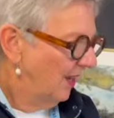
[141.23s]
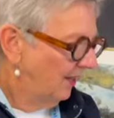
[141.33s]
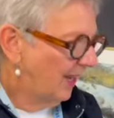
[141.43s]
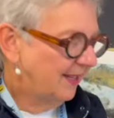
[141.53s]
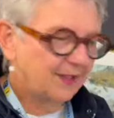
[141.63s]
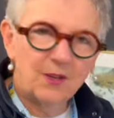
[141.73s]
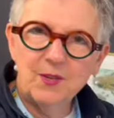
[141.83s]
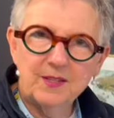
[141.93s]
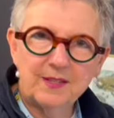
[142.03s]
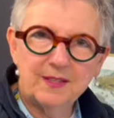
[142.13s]
Okay, so
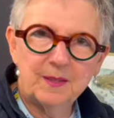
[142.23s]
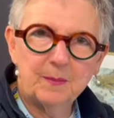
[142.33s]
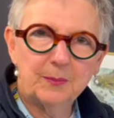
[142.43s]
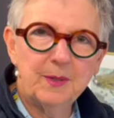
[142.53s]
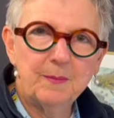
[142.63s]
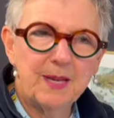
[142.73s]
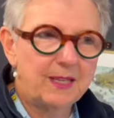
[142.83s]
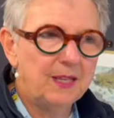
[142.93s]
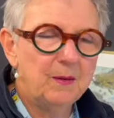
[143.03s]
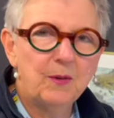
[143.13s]
this is
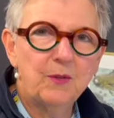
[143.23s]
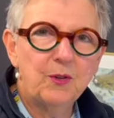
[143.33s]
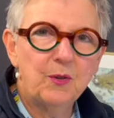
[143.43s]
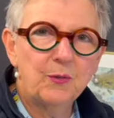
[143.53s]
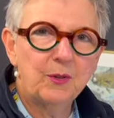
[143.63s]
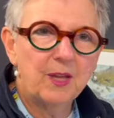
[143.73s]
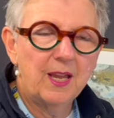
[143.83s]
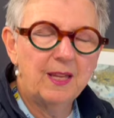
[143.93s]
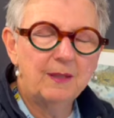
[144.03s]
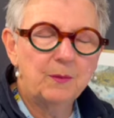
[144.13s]
printmaking with
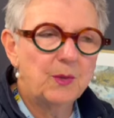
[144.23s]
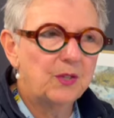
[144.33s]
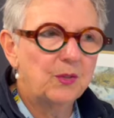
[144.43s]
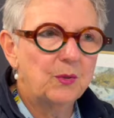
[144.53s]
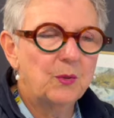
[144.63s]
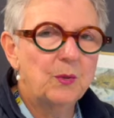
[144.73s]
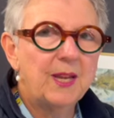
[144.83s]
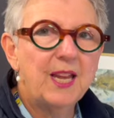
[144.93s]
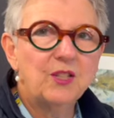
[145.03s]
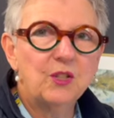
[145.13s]
U3A. We do
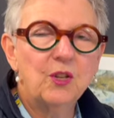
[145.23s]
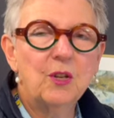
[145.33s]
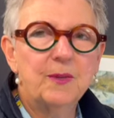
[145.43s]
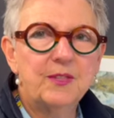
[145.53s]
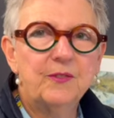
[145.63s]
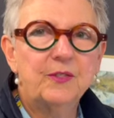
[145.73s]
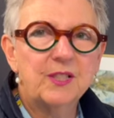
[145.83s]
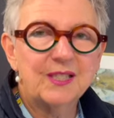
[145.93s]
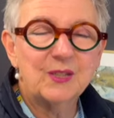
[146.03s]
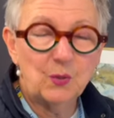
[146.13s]
each term a
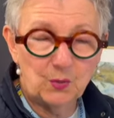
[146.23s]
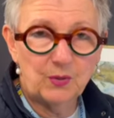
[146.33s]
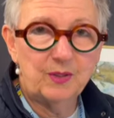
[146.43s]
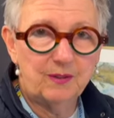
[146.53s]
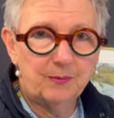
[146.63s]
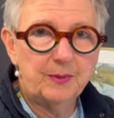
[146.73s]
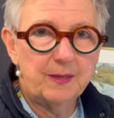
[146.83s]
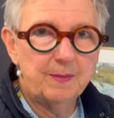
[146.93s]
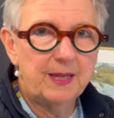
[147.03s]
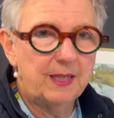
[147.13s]
different sort of
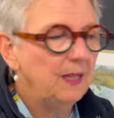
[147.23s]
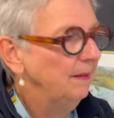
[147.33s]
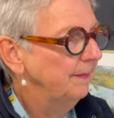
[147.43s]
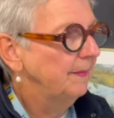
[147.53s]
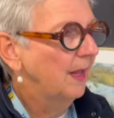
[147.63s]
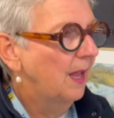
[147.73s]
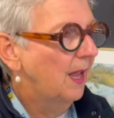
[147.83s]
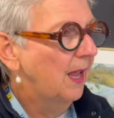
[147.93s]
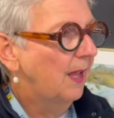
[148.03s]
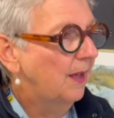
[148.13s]
printmaking.
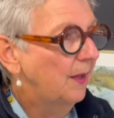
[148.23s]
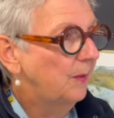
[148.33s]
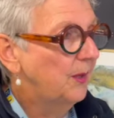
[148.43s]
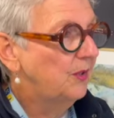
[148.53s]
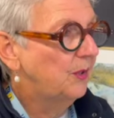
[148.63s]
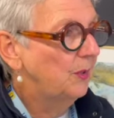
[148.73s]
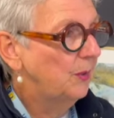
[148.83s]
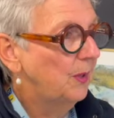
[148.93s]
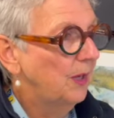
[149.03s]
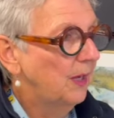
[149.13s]
We do
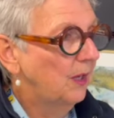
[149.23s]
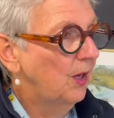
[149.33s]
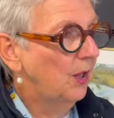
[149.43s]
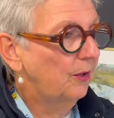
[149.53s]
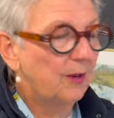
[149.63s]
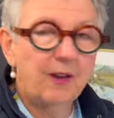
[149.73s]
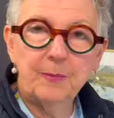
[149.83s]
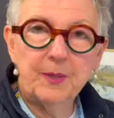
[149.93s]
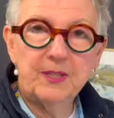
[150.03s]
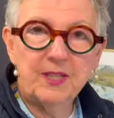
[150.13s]
holograph
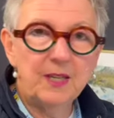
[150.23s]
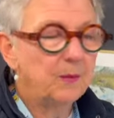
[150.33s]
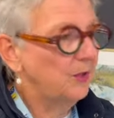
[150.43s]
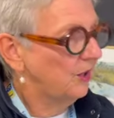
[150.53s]
printing, which